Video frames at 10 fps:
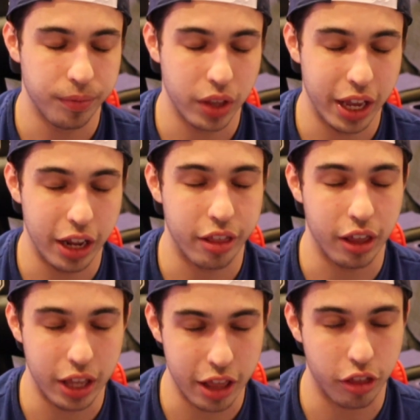It is
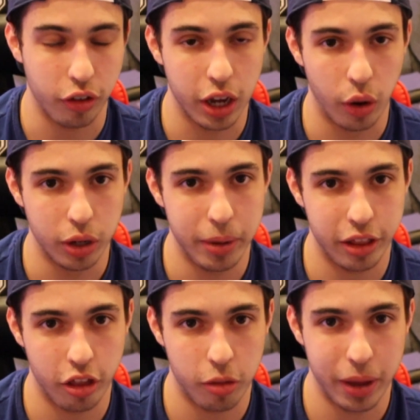easily going to be a
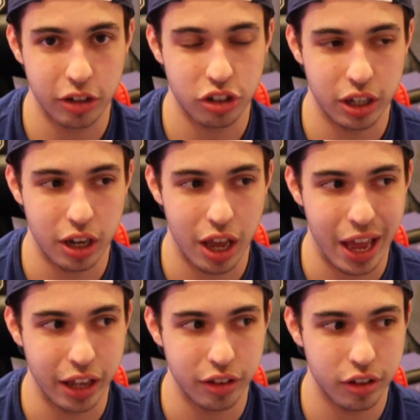suspension,
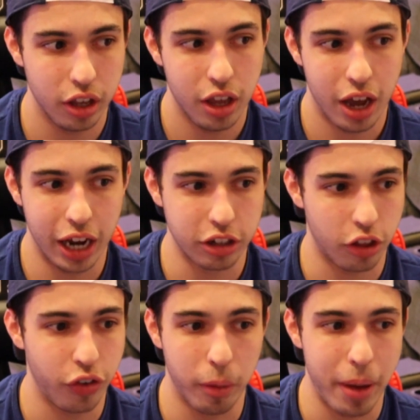and I
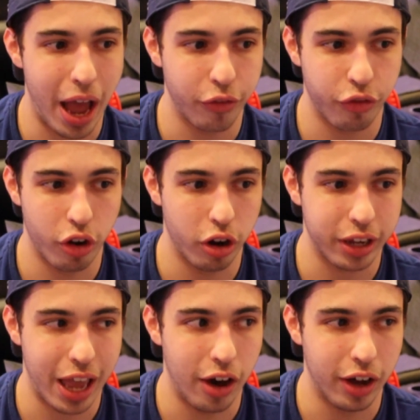just feel bad for
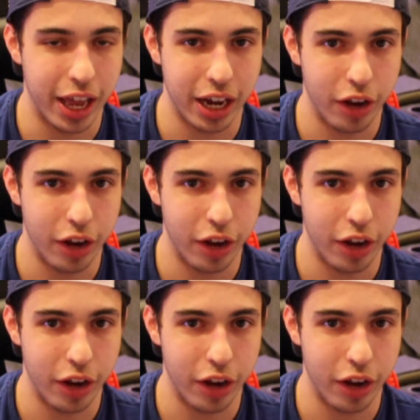Callahan.